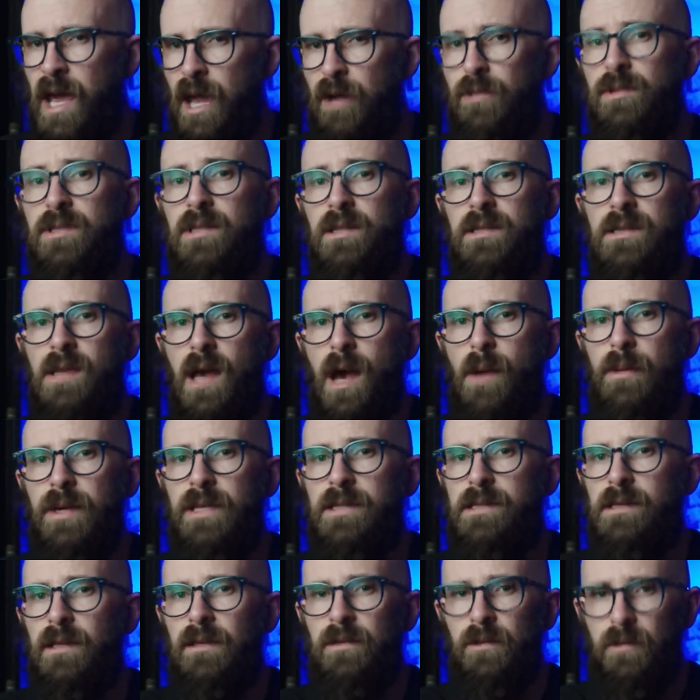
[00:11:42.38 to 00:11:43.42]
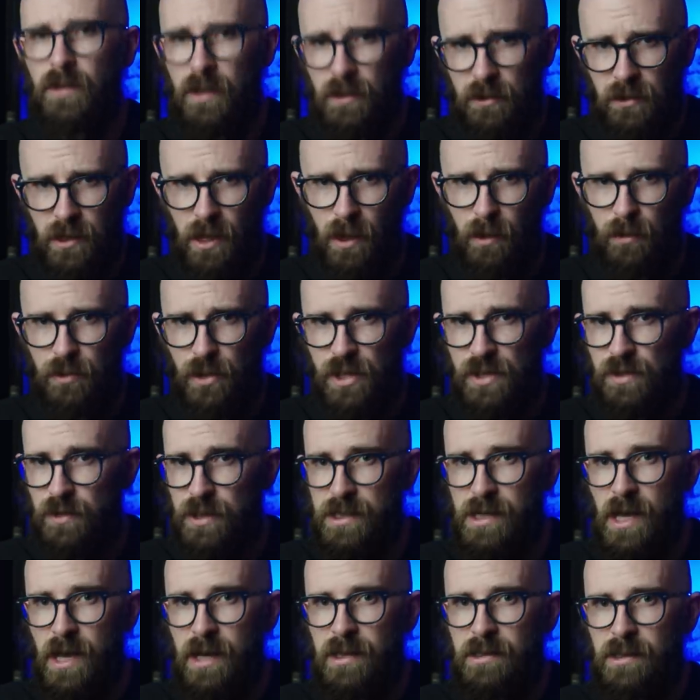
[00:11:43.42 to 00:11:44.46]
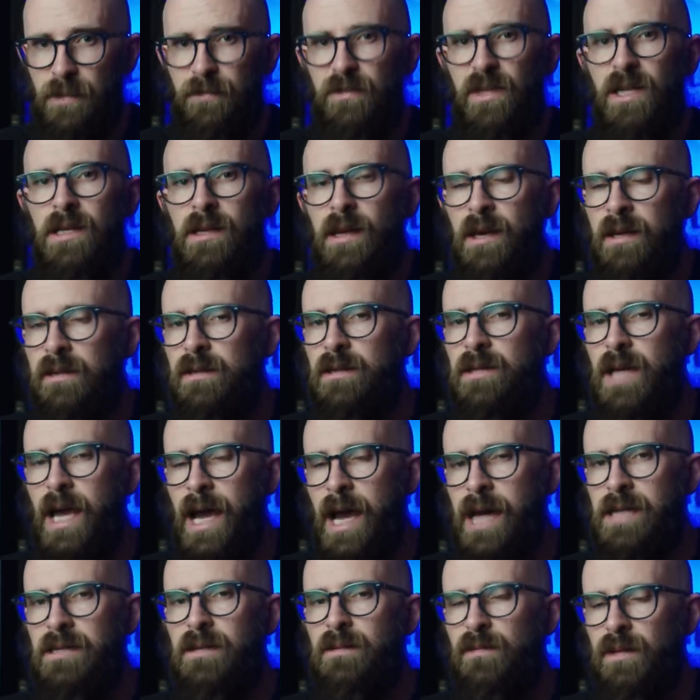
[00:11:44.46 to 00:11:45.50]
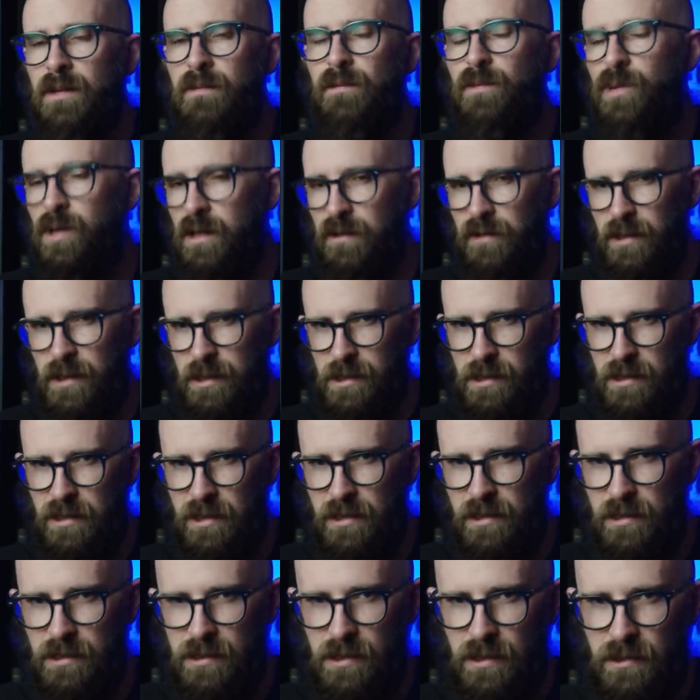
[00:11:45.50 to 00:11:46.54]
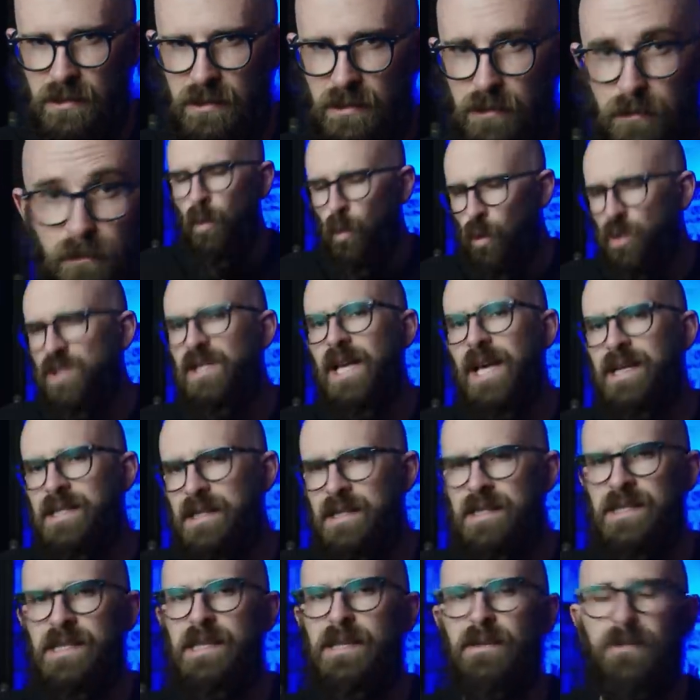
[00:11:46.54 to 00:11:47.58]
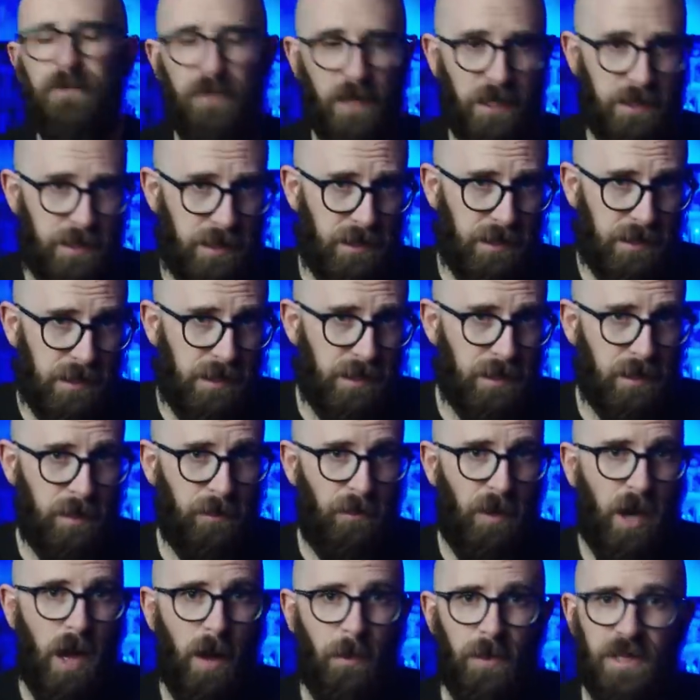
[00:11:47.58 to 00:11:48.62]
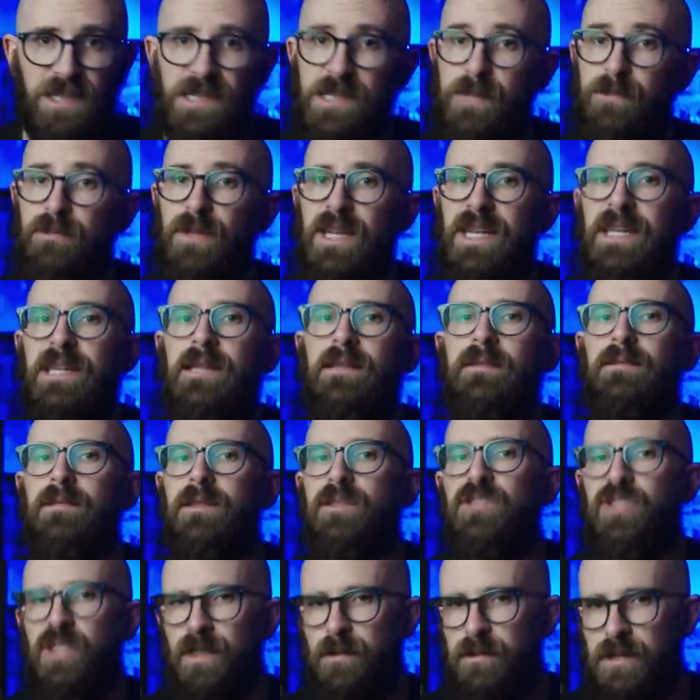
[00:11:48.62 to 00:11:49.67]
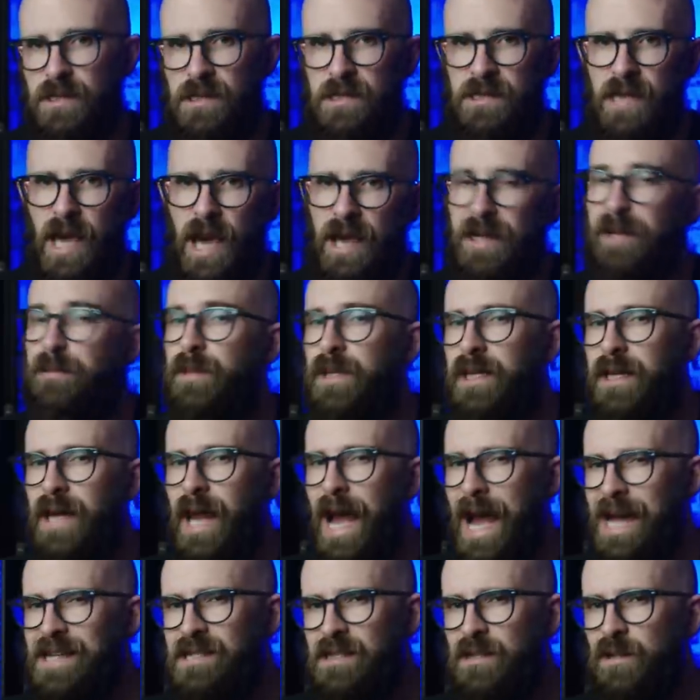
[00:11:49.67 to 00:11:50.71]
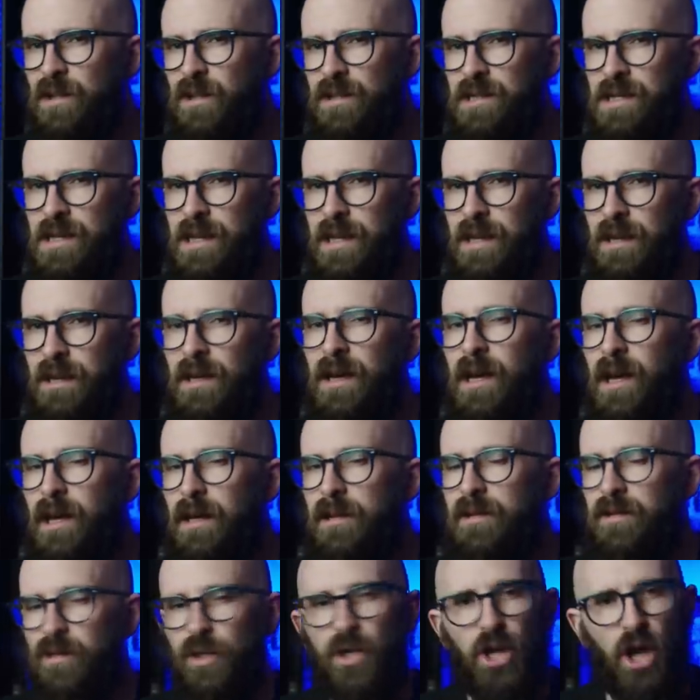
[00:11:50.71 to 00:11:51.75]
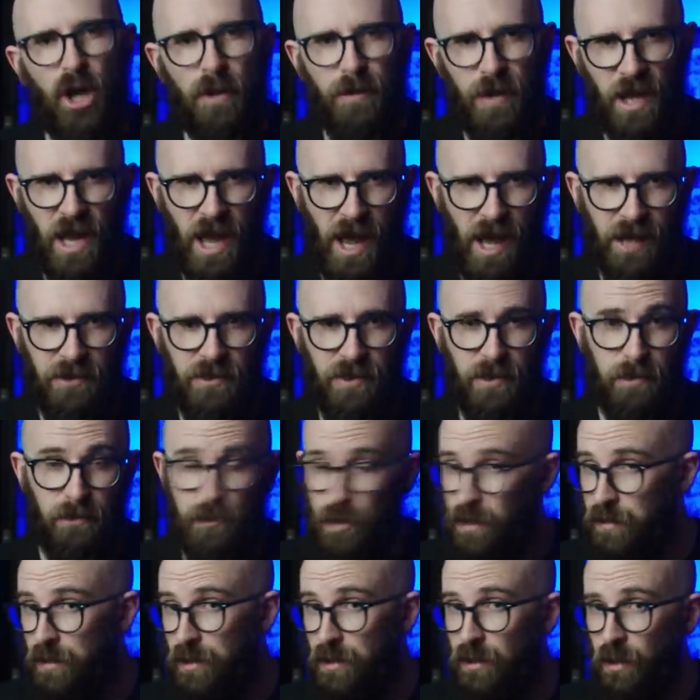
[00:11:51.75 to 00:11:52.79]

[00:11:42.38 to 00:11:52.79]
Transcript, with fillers: it was determined that the real culprit was something that hadn't been previously considered. Water had indeed flooded into the compartments beneath the ship's deck, but it hadn't gotten in through an open hatch. On the